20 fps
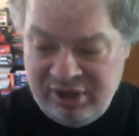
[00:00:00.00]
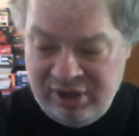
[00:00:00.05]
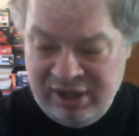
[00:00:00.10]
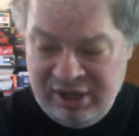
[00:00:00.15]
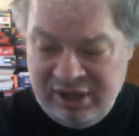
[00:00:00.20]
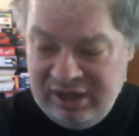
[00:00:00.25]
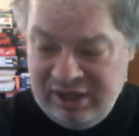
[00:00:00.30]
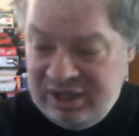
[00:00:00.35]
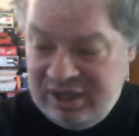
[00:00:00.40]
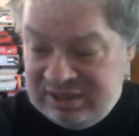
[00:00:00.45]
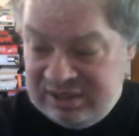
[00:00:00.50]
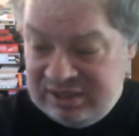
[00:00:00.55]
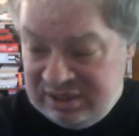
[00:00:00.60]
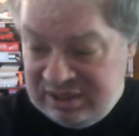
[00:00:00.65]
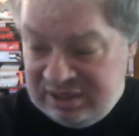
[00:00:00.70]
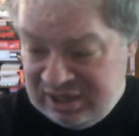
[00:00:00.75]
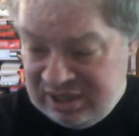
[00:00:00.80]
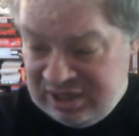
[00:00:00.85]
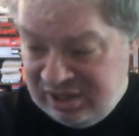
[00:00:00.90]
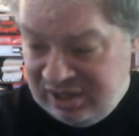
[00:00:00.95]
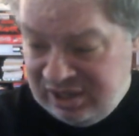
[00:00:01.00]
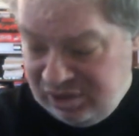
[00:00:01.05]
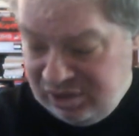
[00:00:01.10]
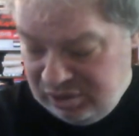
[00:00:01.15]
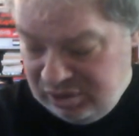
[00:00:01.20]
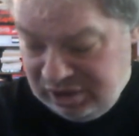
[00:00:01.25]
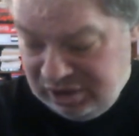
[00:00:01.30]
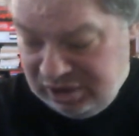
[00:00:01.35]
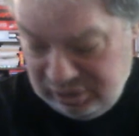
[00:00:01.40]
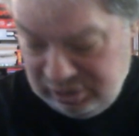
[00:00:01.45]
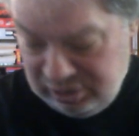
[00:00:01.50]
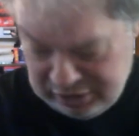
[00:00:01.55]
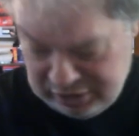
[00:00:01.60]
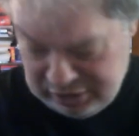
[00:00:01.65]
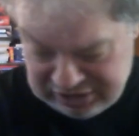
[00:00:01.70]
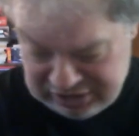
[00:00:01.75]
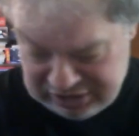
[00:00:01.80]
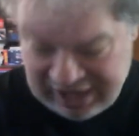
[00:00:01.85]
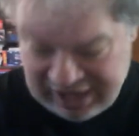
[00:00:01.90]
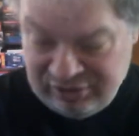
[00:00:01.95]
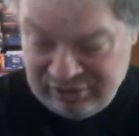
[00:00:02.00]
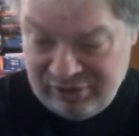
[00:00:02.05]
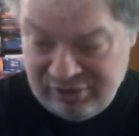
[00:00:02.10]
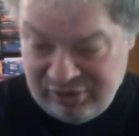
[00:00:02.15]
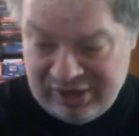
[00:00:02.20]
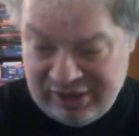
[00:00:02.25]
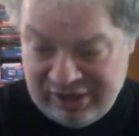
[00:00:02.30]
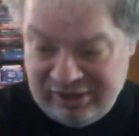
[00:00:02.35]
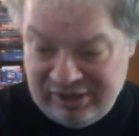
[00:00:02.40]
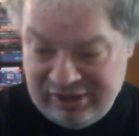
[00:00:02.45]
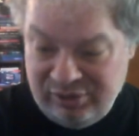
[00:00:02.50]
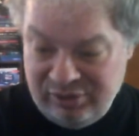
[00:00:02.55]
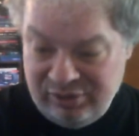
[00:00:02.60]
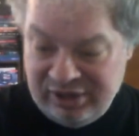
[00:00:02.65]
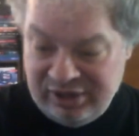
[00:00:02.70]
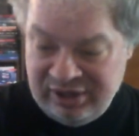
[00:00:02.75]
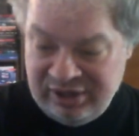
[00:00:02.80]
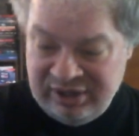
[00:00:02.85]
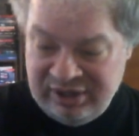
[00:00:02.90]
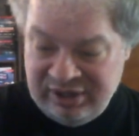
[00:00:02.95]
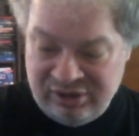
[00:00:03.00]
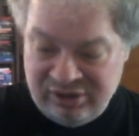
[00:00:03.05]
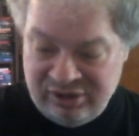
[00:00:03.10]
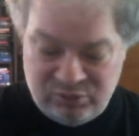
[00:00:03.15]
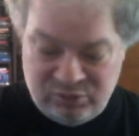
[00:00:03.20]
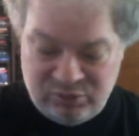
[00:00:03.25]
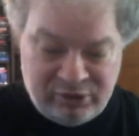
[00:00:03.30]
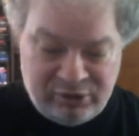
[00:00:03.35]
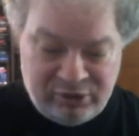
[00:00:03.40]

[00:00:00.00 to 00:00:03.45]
At least that's how they do it in the US. I don't know how they do it elsewhere.